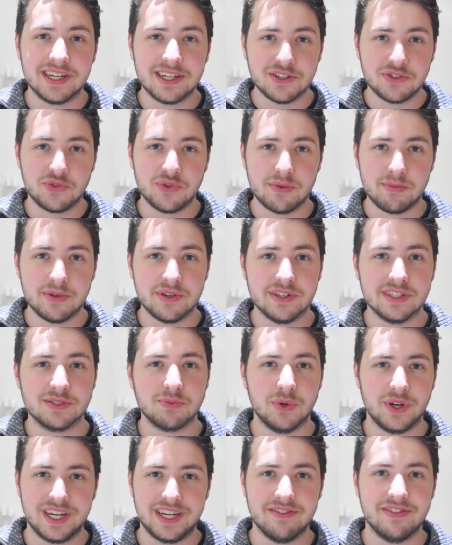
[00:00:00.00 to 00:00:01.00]
contributors
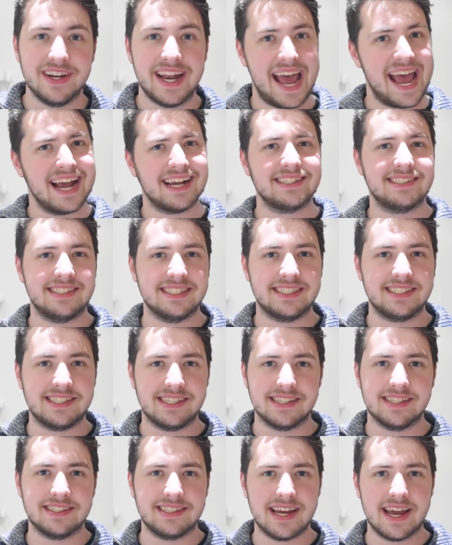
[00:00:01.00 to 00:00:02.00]
were given access
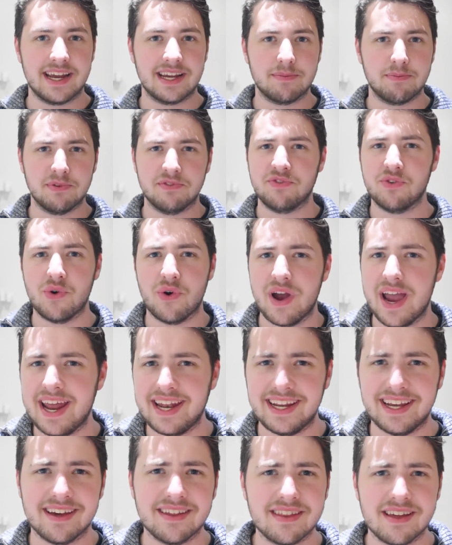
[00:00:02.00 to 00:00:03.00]
to the tank before
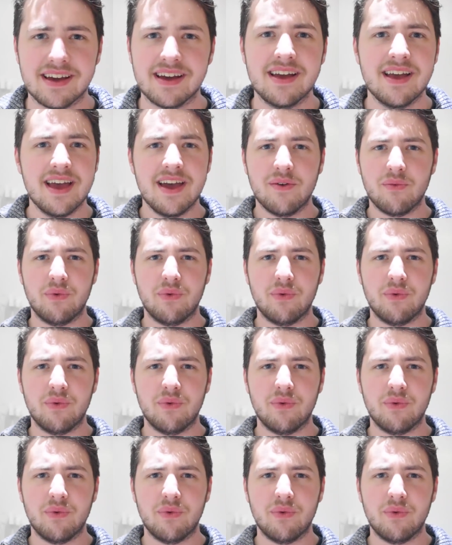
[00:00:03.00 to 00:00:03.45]
any other